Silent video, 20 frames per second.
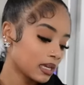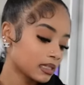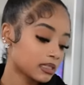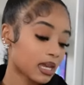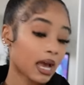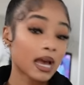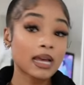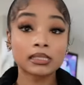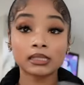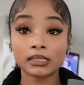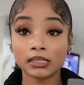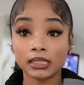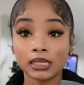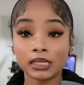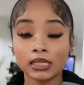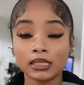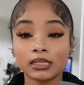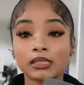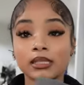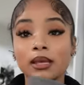size
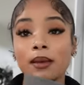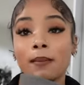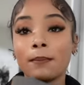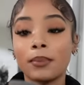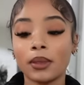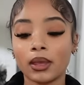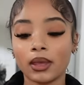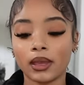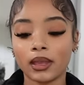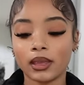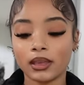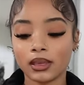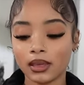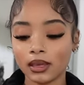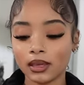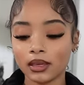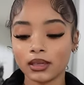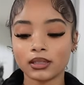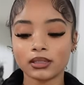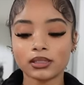6 but
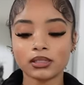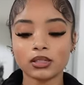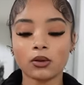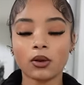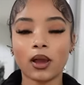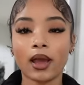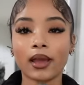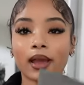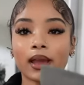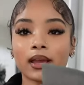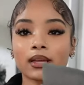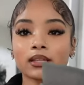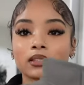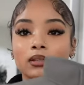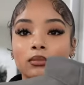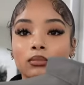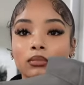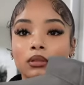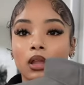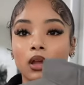yeah so I got
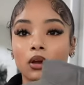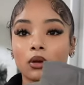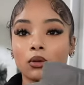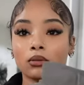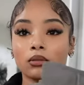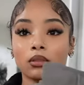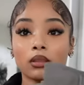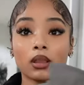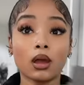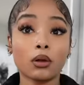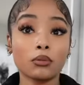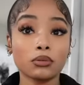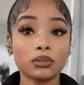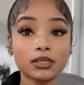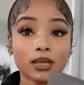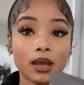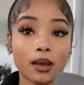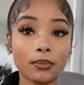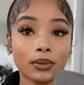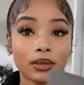some low low
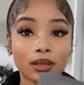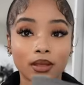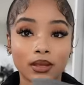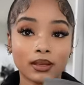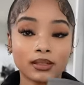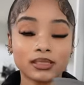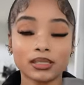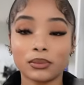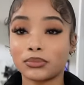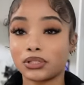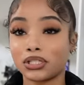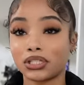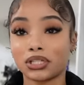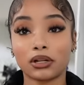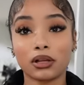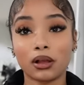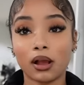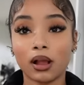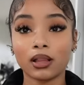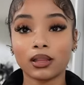top Uggs I'm just
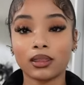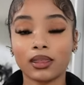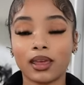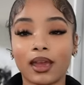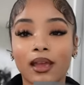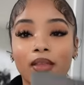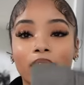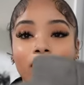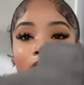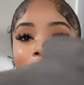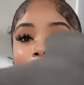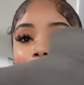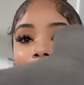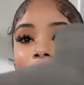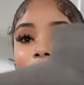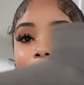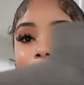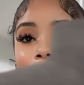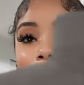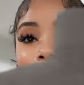gonna call it that they're
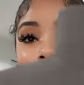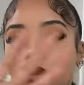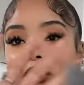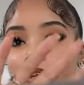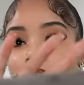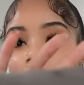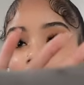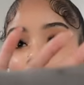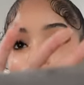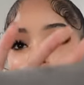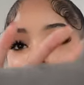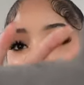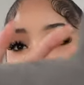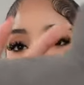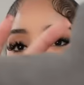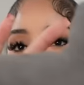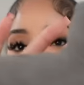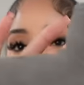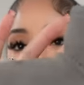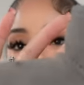in the they're in the
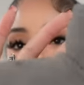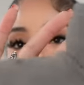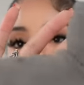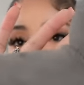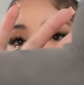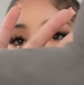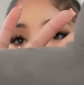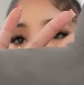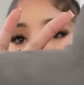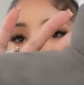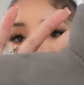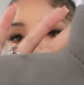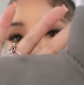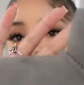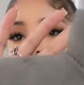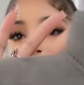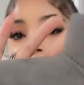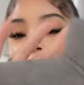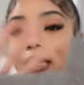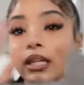gray color
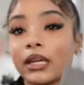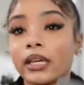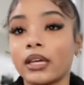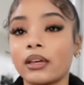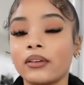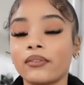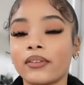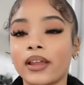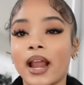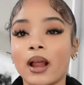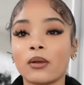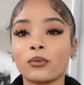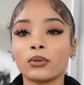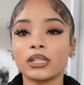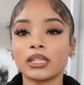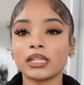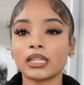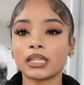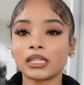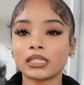which I love and I
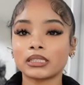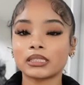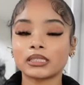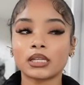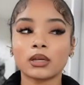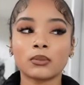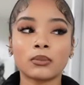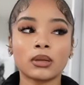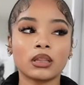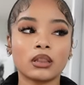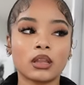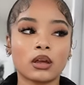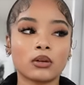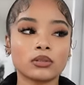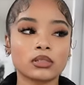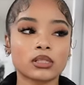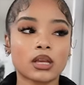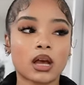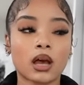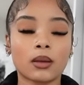really needed some low
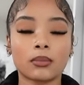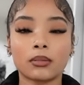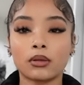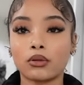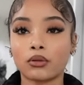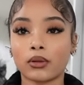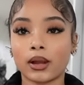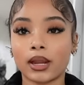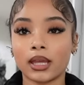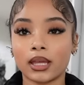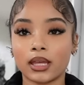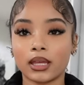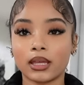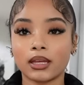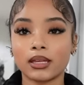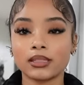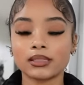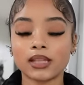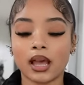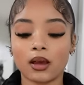top gray
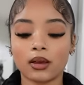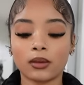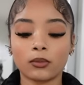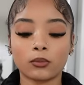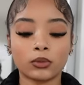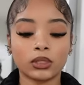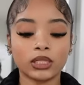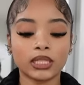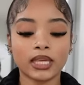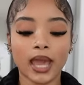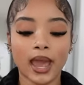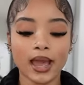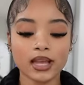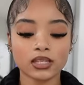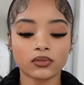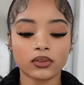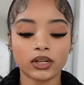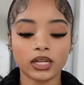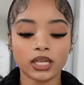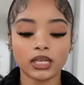Uggs I really
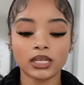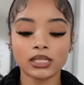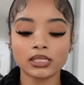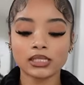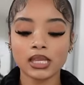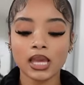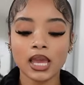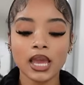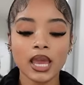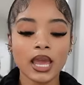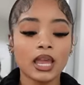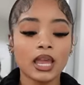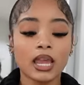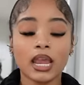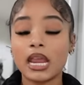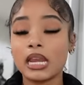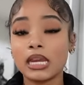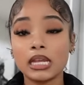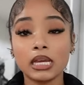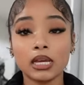asked for these
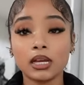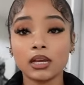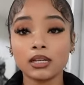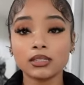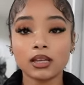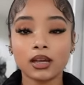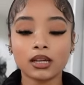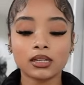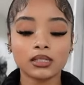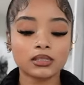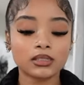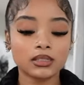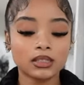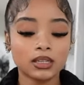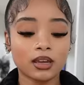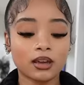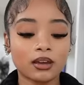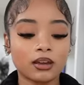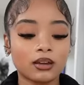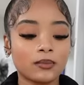any Uggs honestly
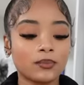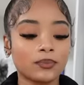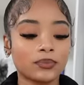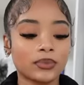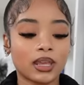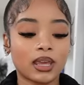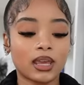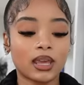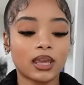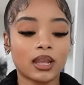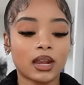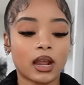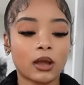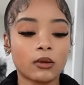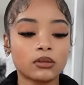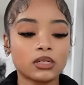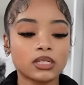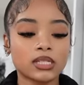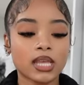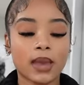y'all and I
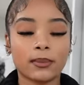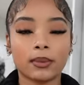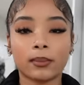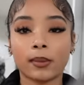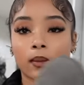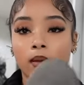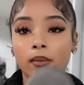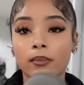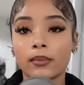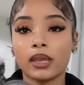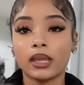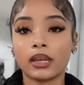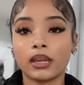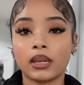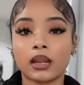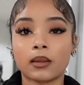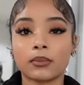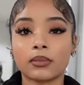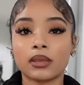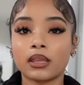was just happy my mom
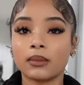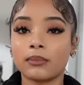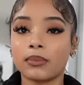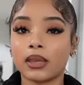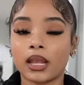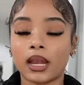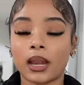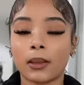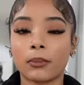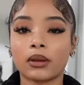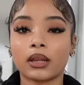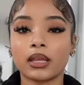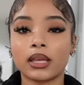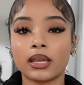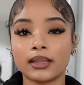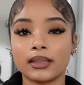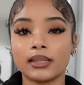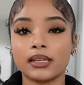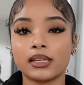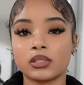ended up being able to
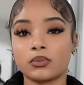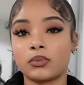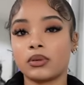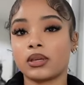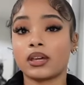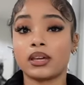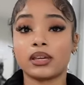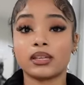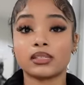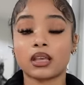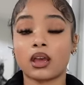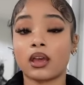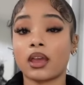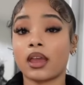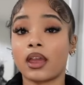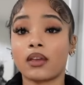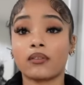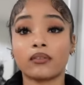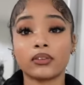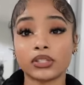get these because
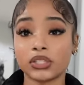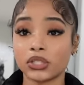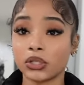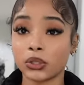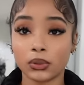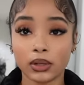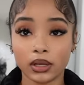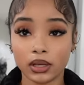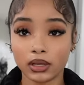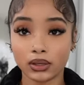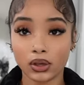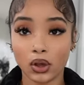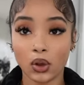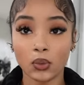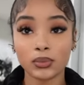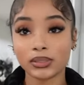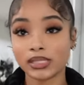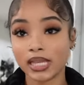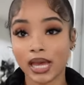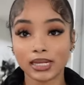every single Ugg y'all
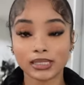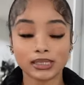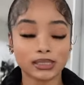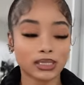was out of